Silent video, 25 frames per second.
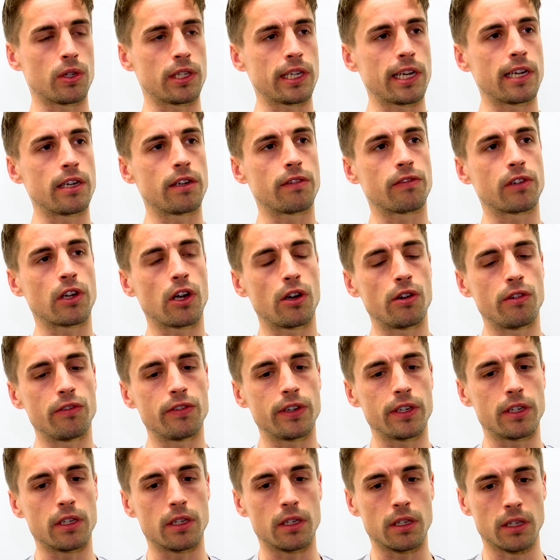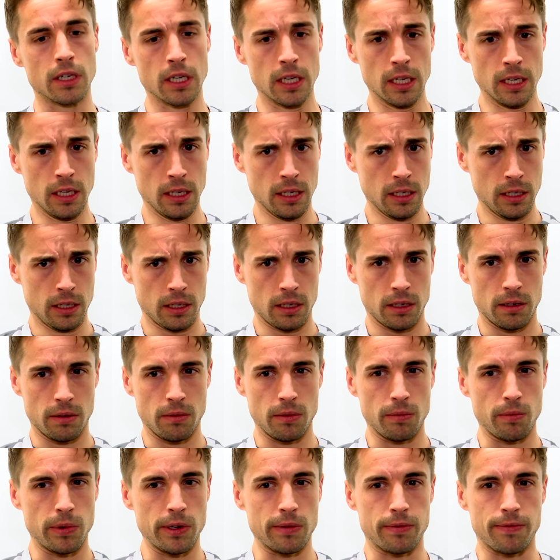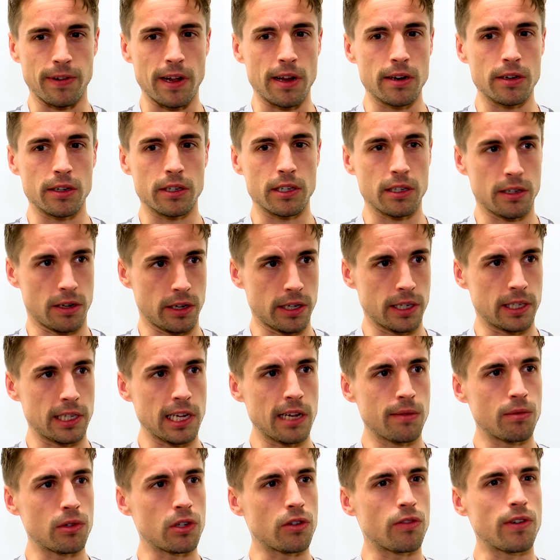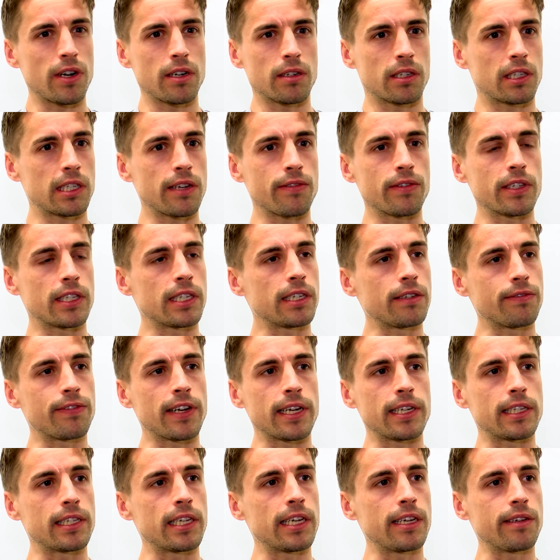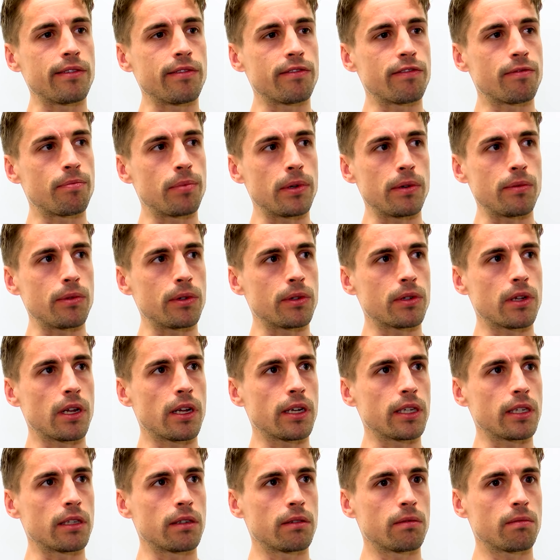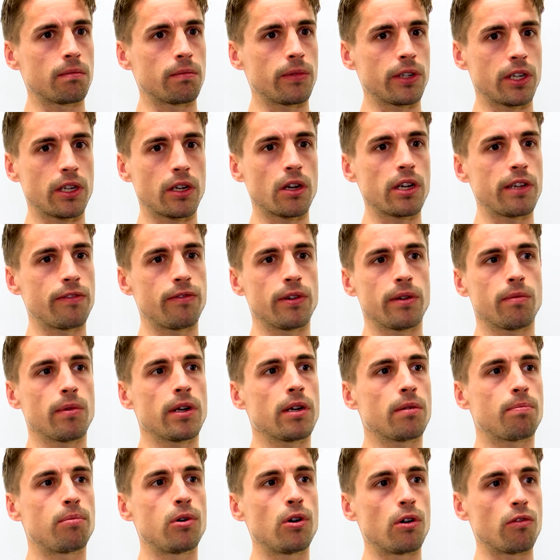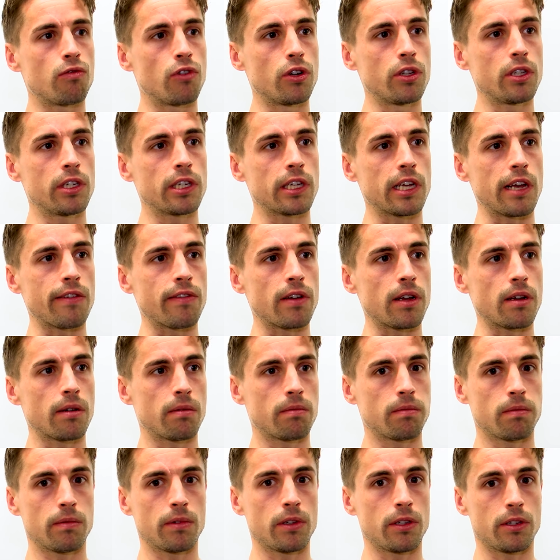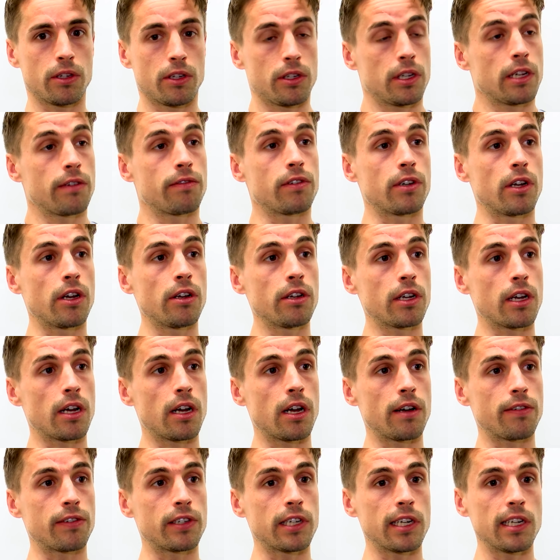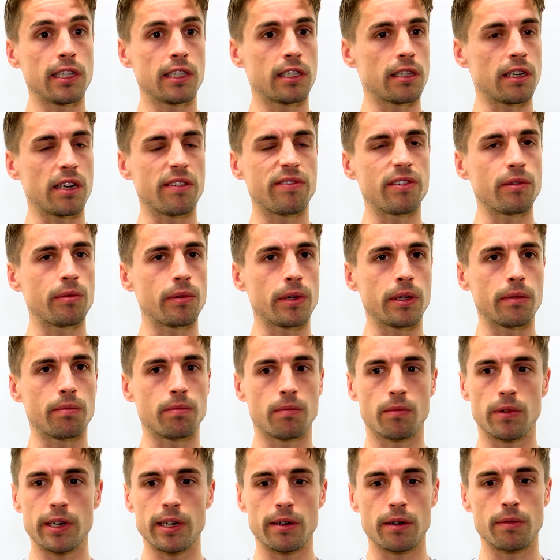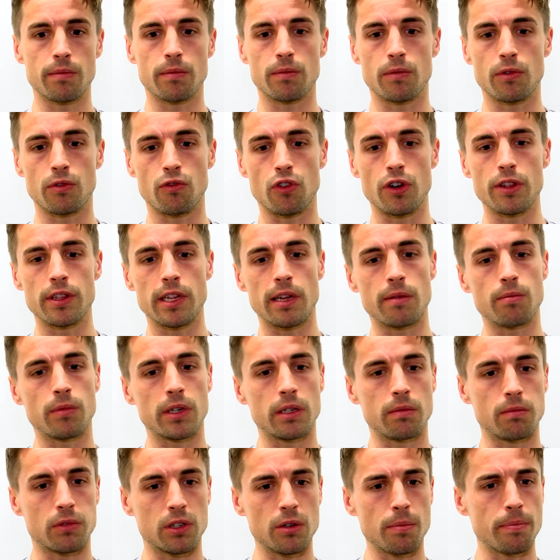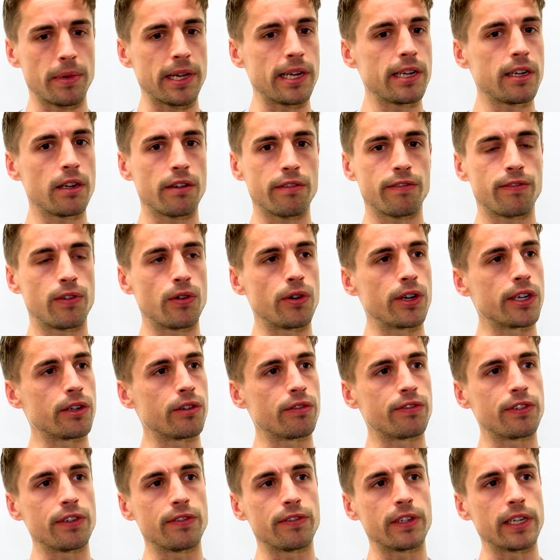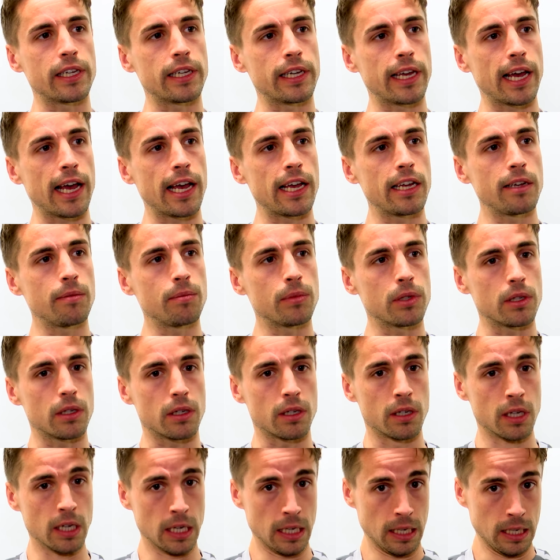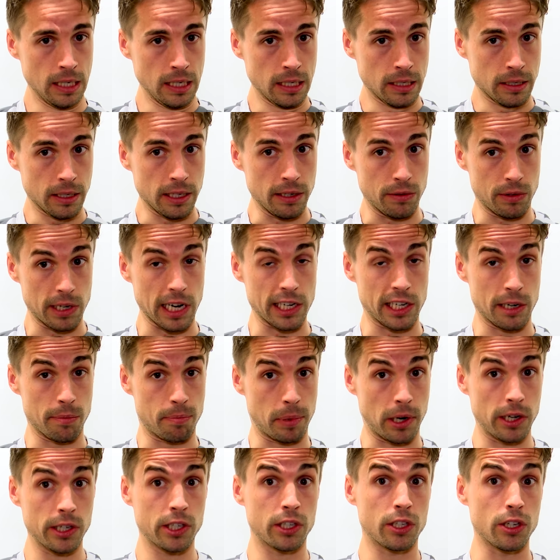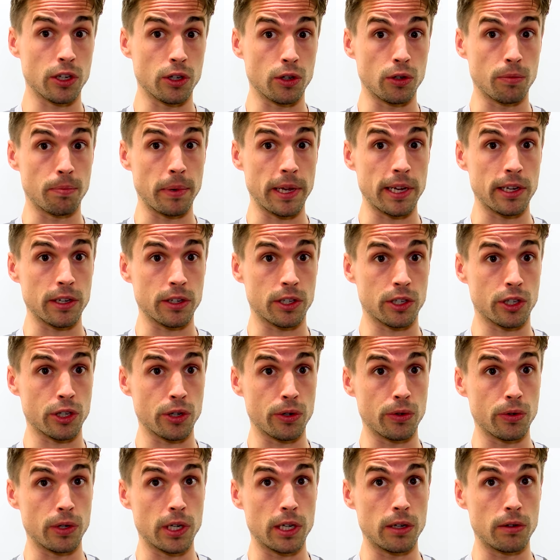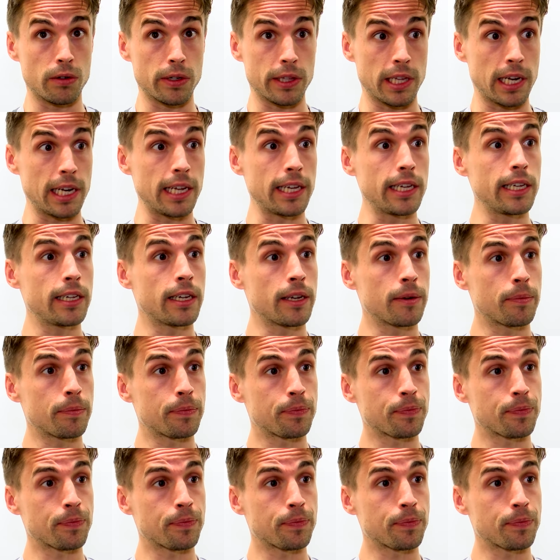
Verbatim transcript: the end of COVID, and we found us like you say, it was around 17th, 18th, but it was like we could, if we went and put a run together, you, you never know, you get half chance. And I think we went and run them, We was unbeaten like 14 or 15 games, and it was actually Boston who beat us 2 0 in the league.